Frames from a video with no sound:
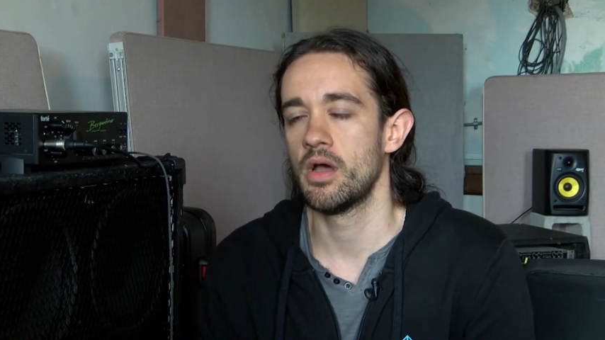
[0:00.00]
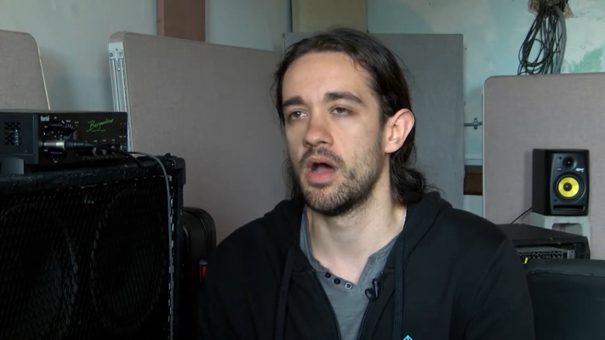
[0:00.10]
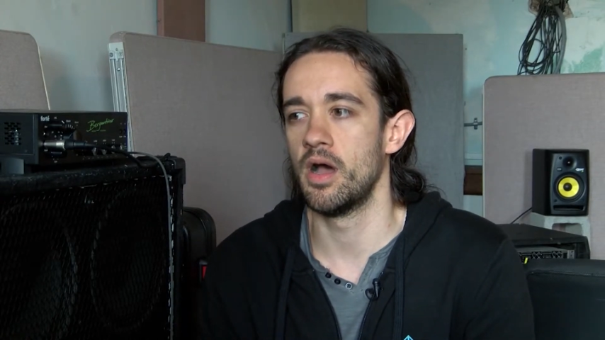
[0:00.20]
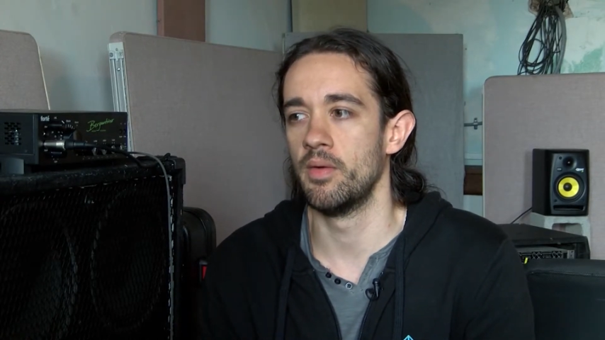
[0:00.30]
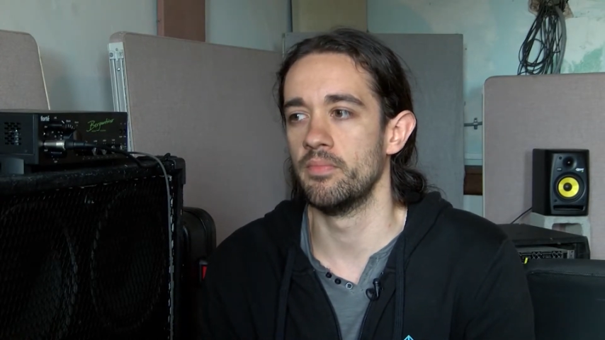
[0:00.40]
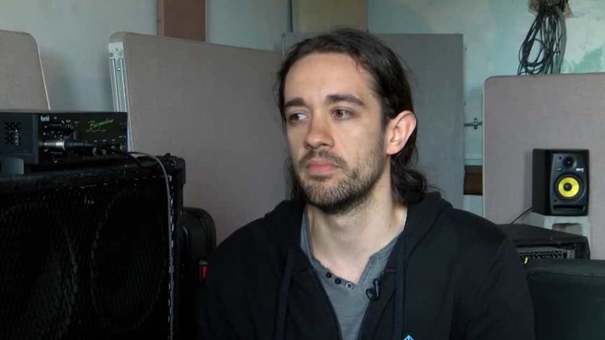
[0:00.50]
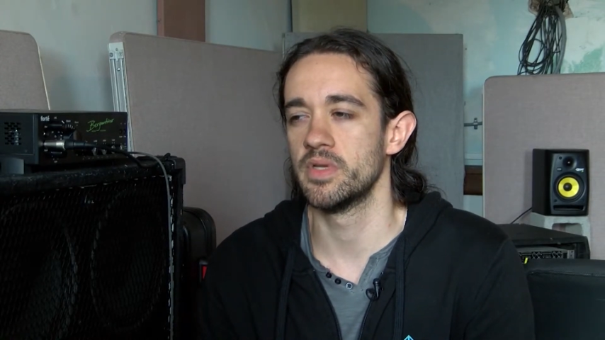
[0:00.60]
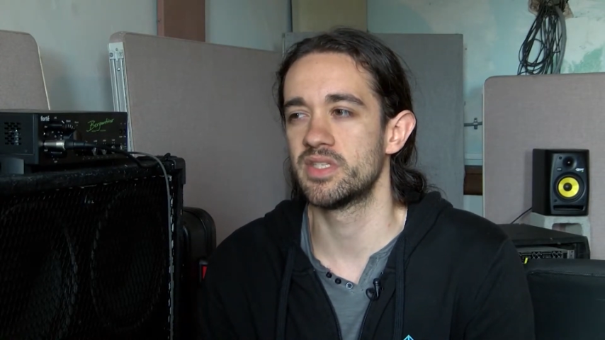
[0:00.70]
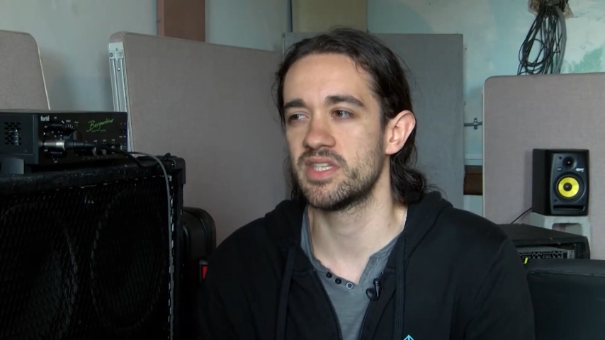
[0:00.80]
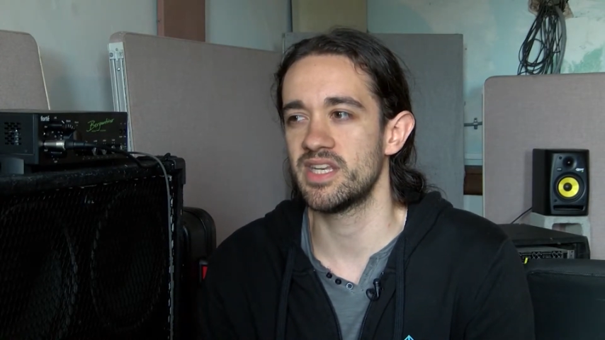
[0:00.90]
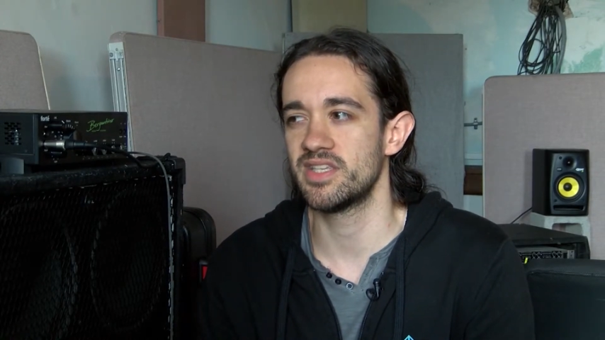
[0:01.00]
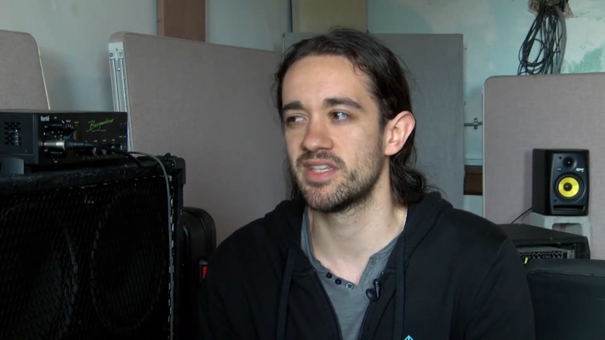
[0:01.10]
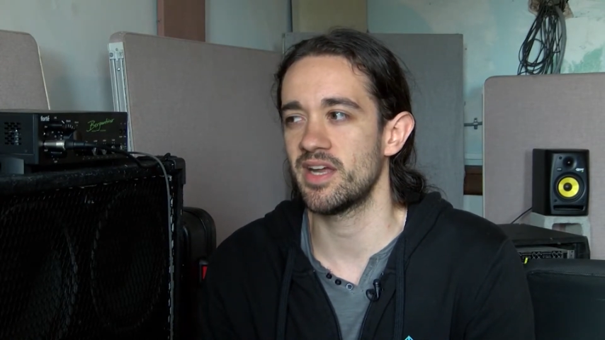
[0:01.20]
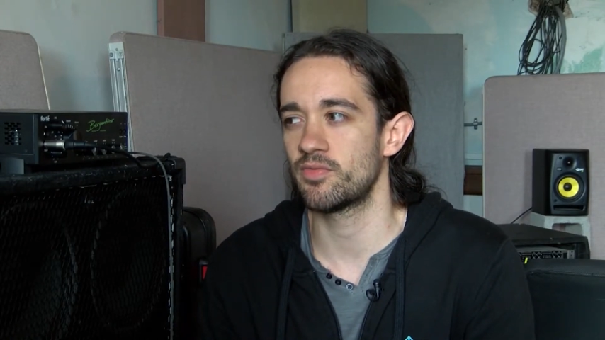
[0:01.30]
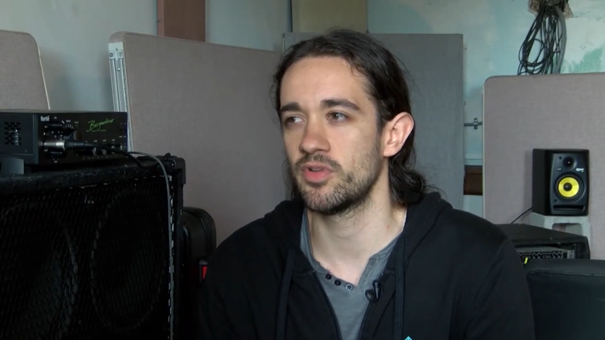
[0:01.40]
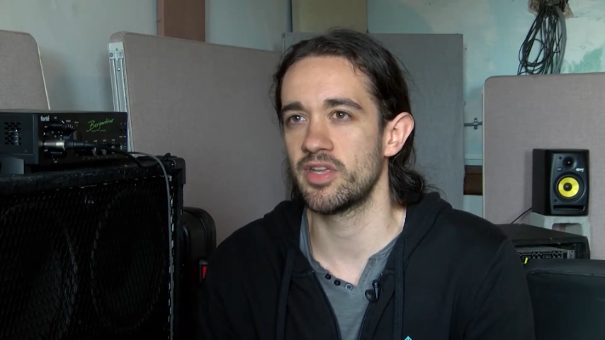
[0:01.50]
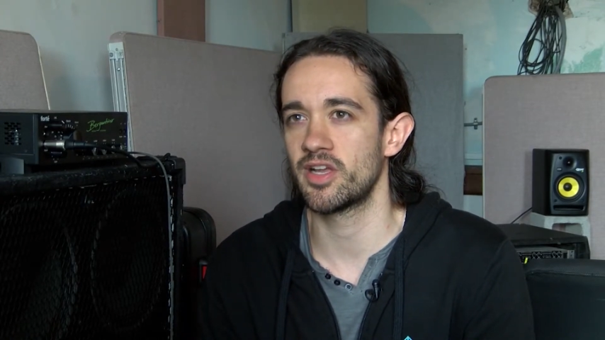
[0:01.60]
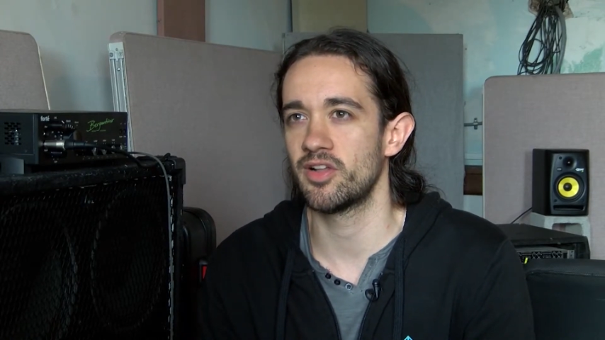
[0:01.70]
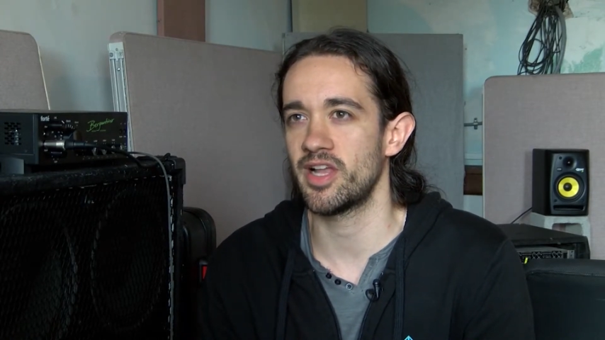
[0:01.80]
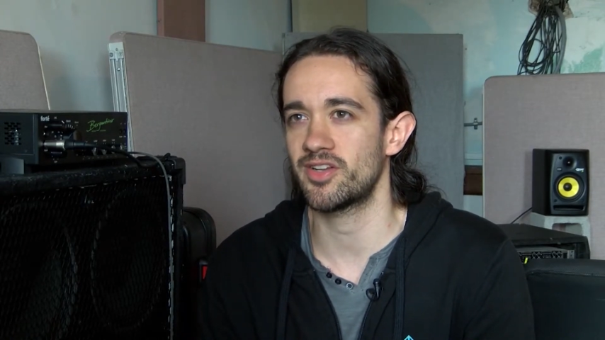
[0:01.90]
Yeah. Um, a CD is not really a
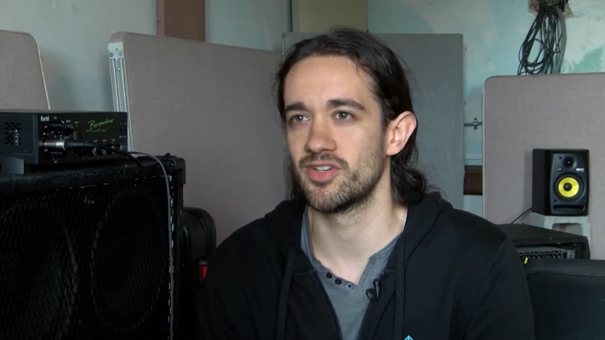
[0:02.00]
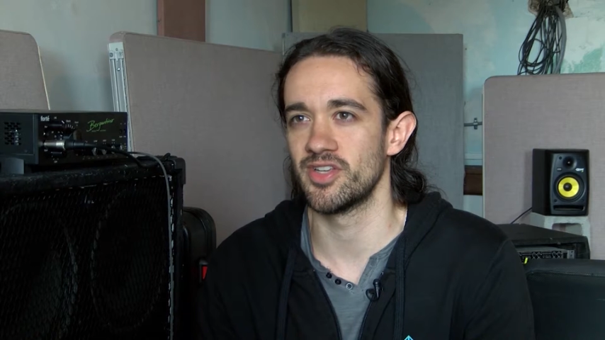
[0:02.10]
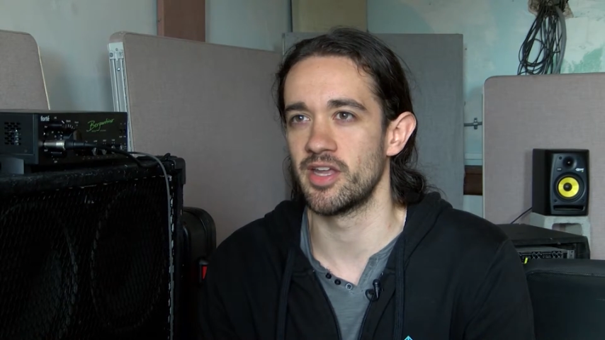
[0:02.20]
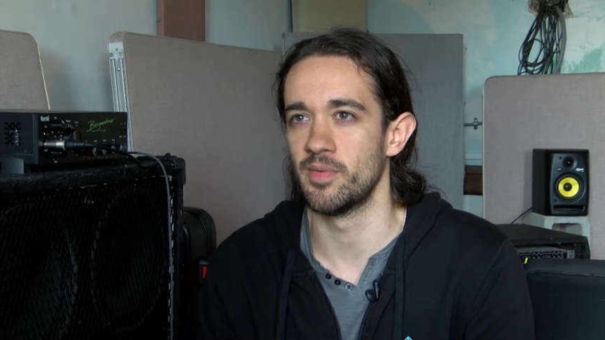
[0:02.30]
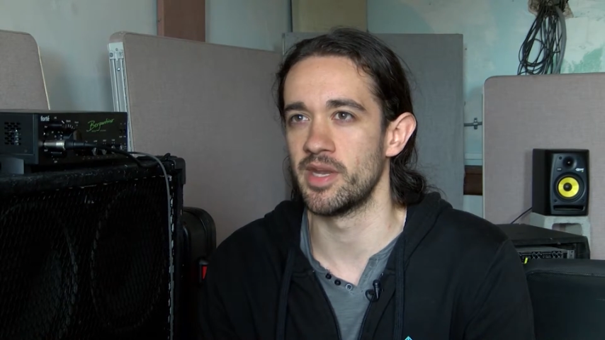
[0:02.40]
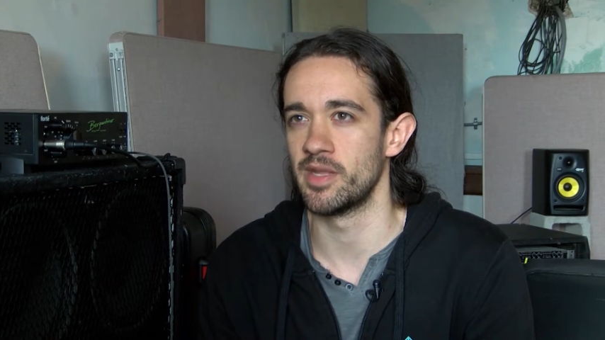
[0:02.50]
collector's item